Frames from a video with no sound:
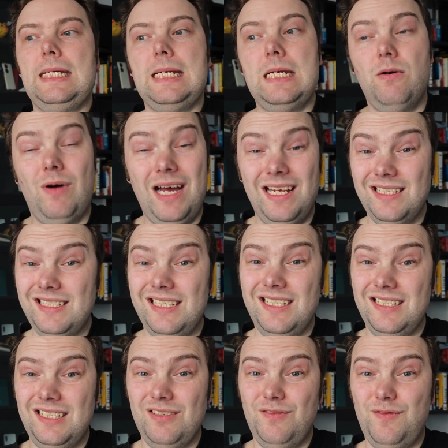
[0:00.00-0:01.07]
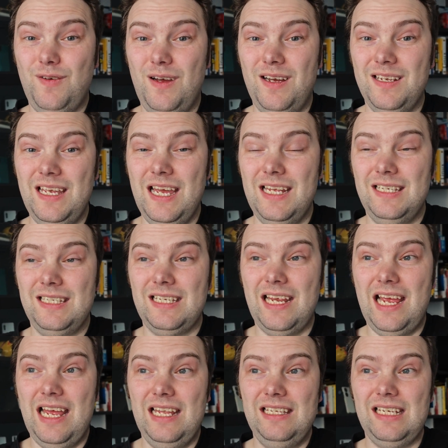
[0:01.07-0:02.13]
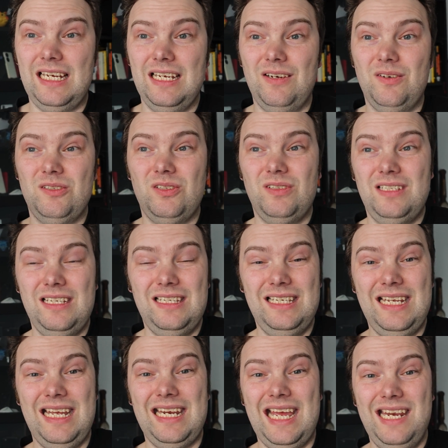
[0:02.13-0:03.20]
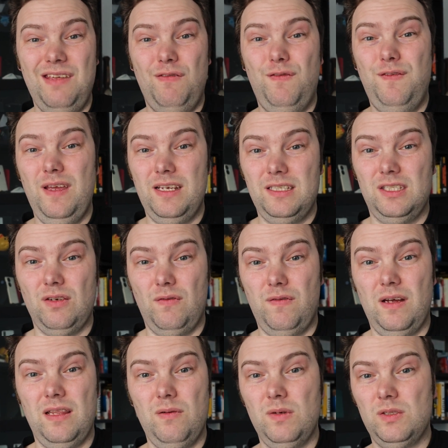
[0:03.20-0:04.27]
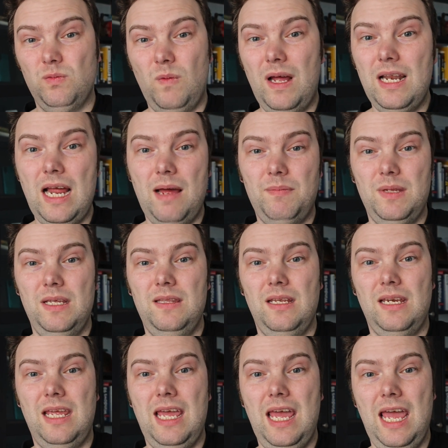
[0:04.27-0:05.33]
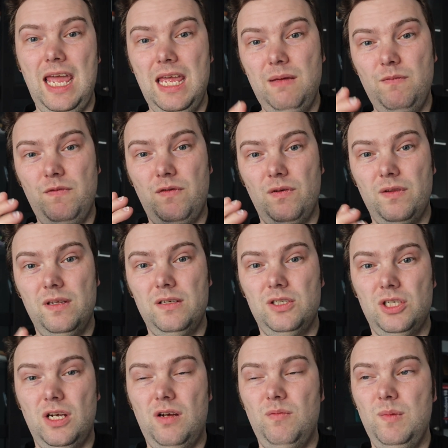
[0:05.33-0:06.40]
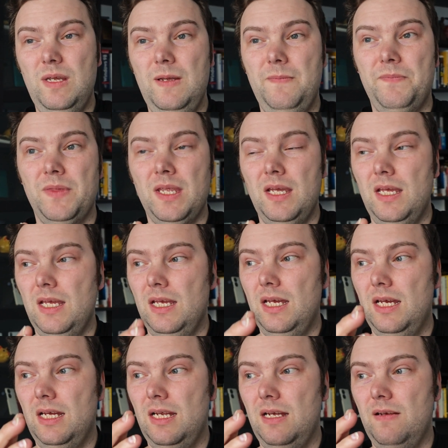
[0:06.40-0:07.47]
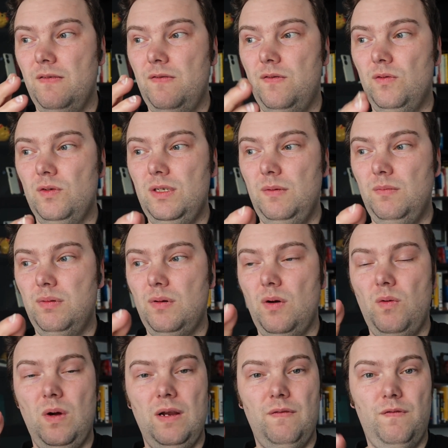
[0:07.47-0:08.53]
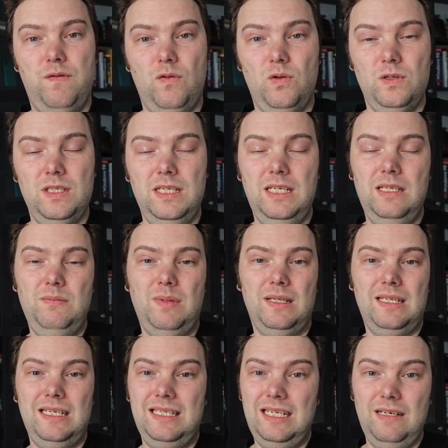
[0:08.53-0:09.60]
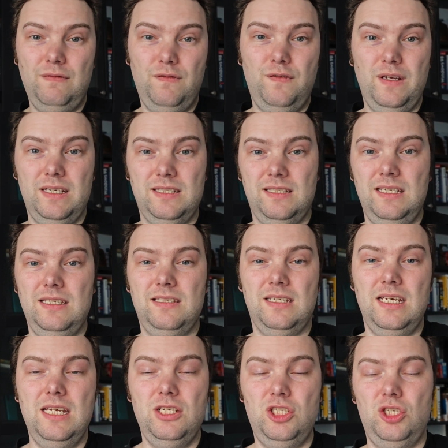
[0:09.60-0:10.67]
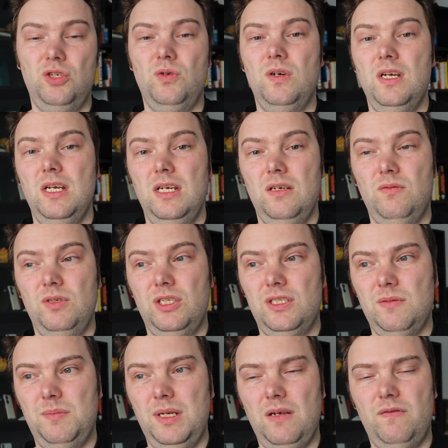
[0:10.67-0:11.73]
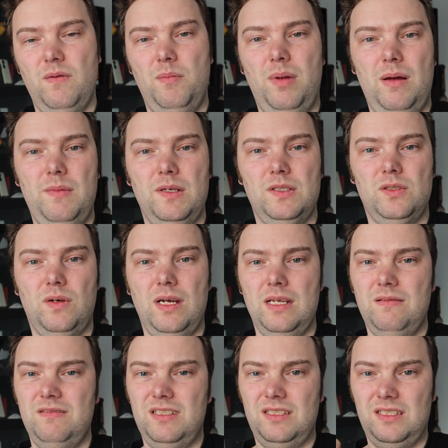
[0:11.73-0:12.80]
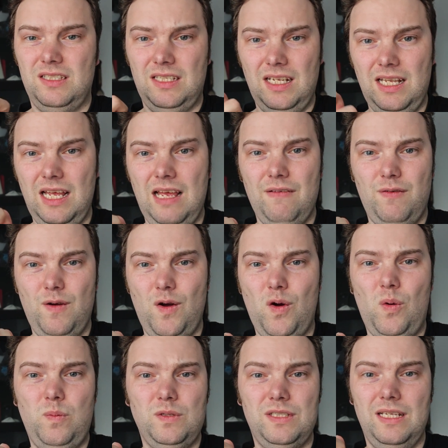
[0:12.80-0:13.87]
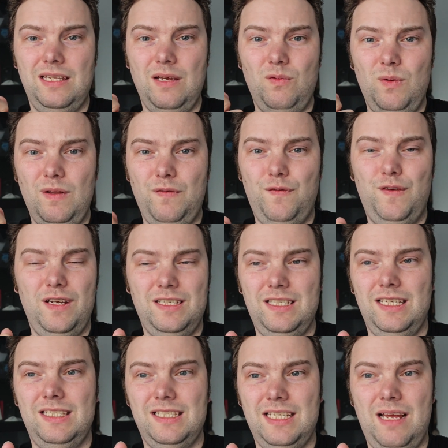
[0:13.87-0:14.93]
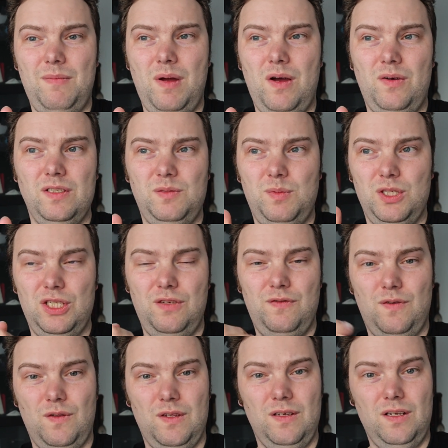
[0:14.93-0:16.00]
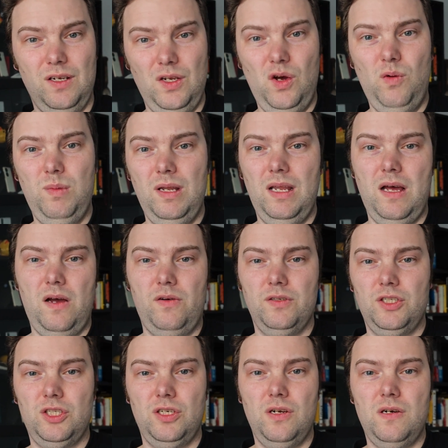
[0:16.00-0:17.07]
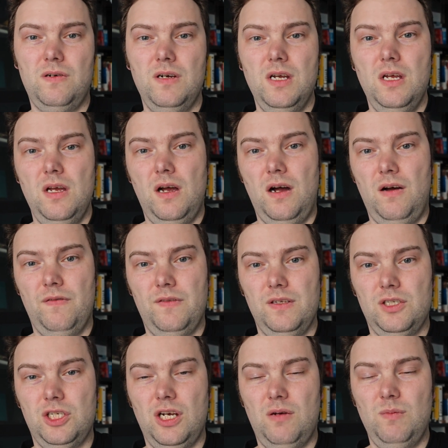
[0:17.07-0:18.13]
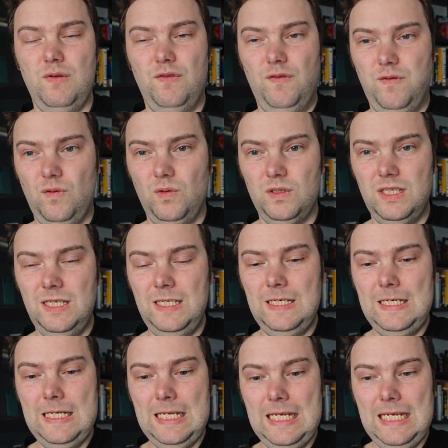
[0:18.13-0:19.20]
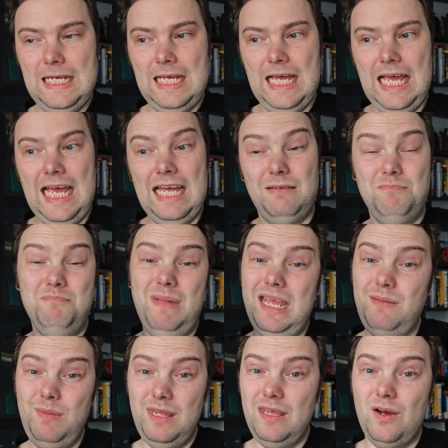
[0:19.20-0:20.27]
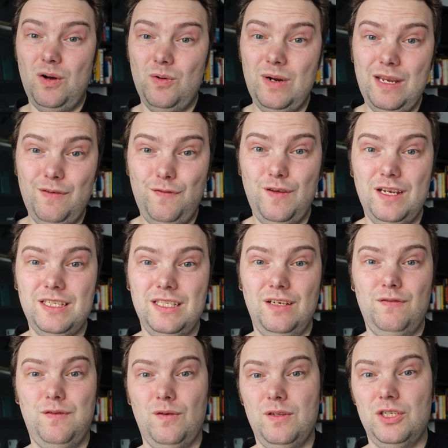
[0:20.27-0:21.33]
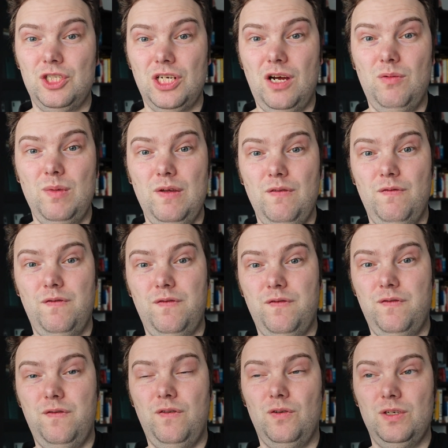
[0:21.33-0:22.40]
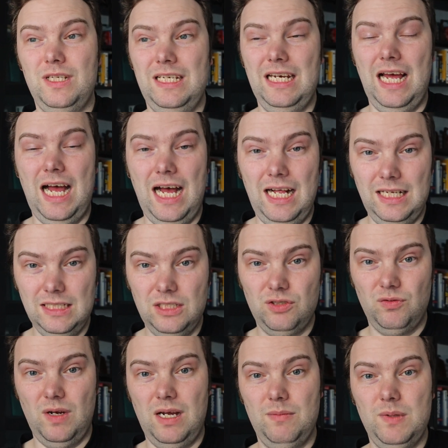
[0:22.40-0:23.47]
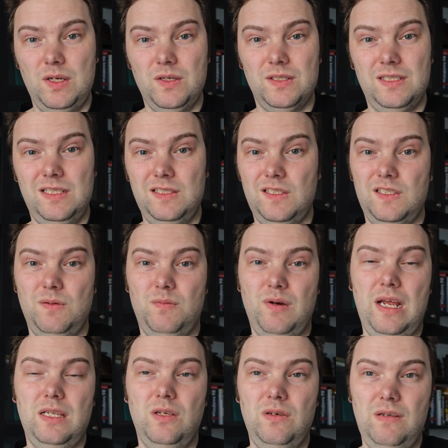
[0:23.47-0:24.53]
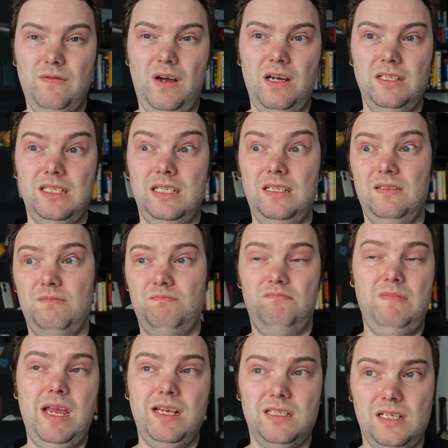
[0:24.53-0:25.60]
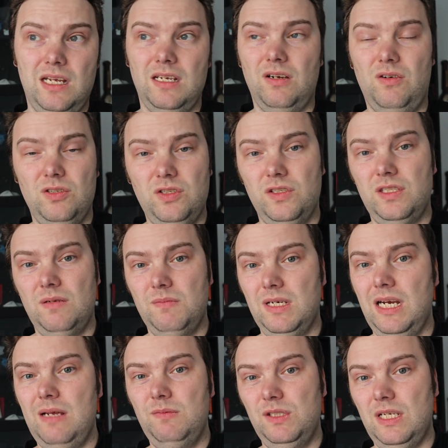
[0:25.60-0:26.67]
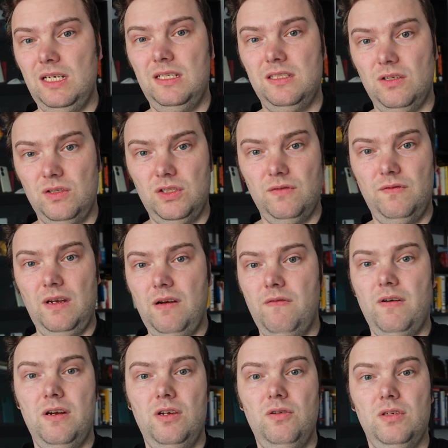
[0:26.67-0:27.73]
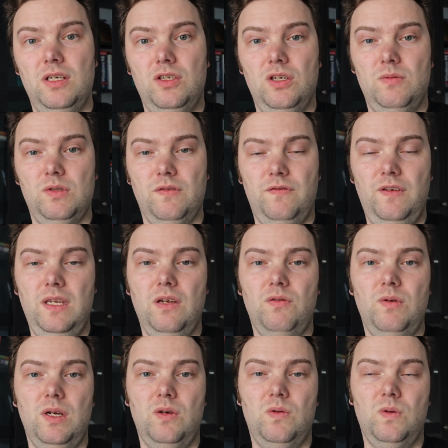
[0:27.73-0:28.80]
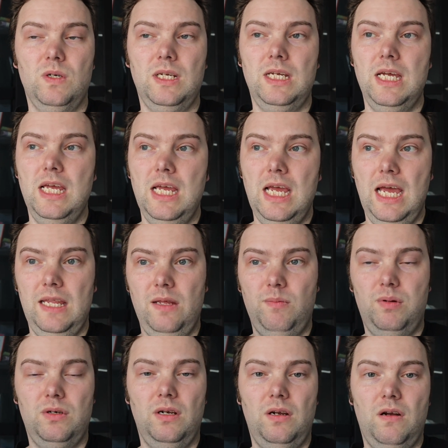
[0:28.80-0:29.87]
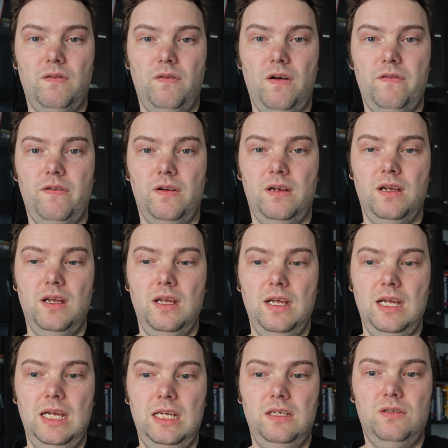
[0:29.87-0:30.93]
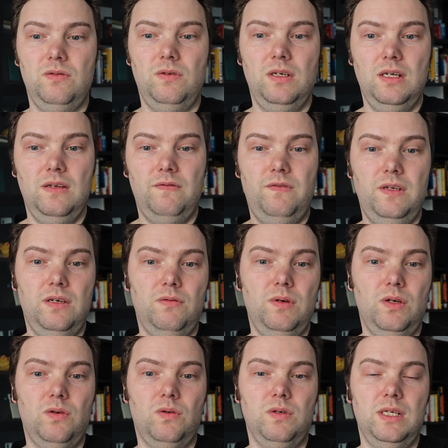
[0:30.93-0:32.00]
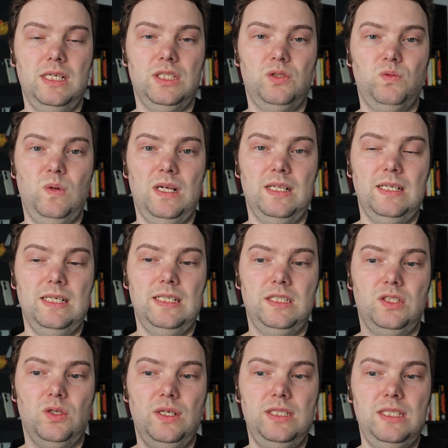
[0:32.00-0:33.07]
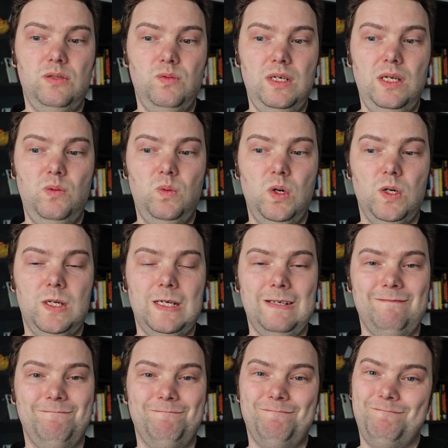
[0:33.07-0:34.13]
No answer so far yet, and I also didn't get any fix so far. There was one update that came for the Xiaomi 14 Pro and 14, but they didn't fix this issue, which is a bit of a bummer. So I still have hopes that they will fix it somehow, especially for the global launch now of the Xiaomi 14. And maybe they already fixed it for the Xiaomi 14 Ultra, because this is the brand new device, and it makes like also some claims that it's also very, very good in terms of video recording, and they put a lot of effort into video recording as well. So is it really working?